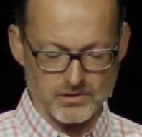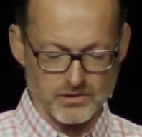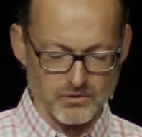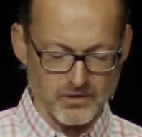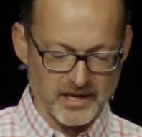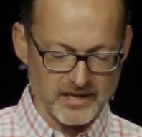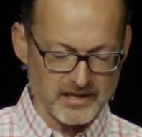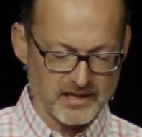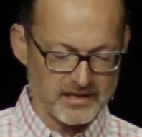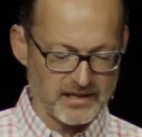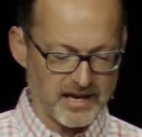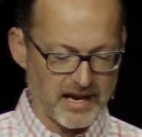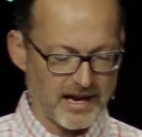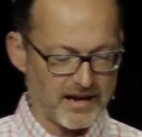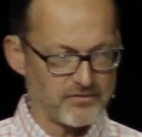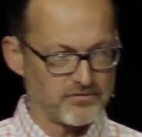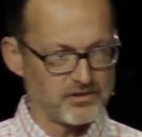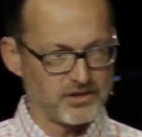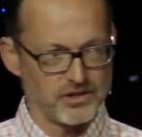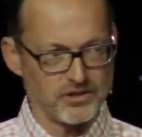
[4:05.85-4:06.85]
Or do I need to
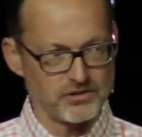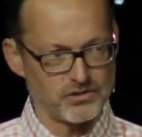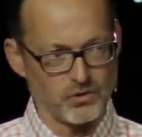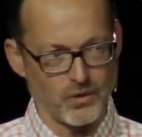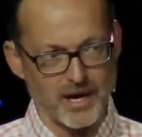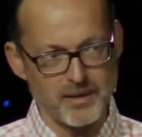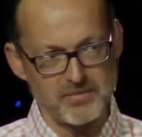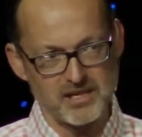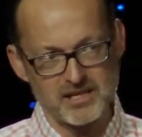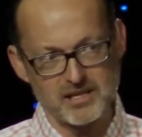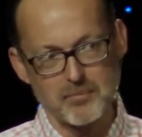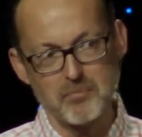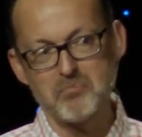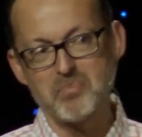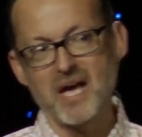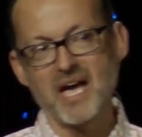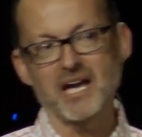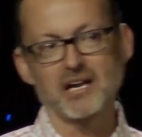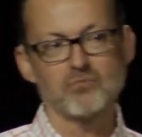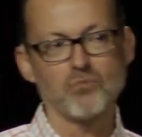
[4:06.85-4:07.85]
have, you know, do I need to
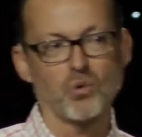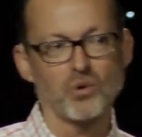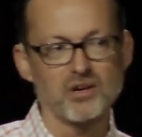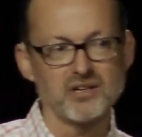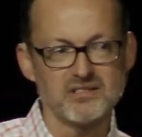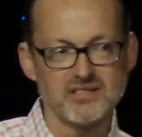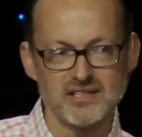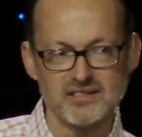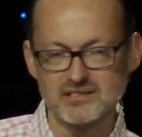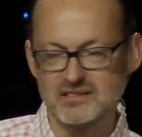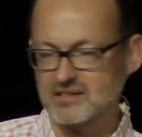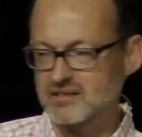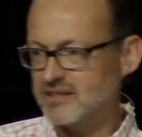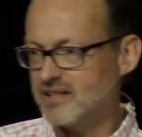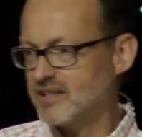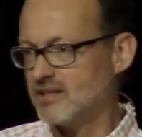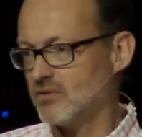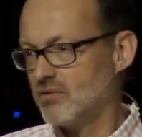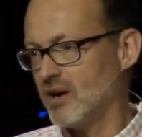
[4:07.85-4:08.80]
beg more intensely?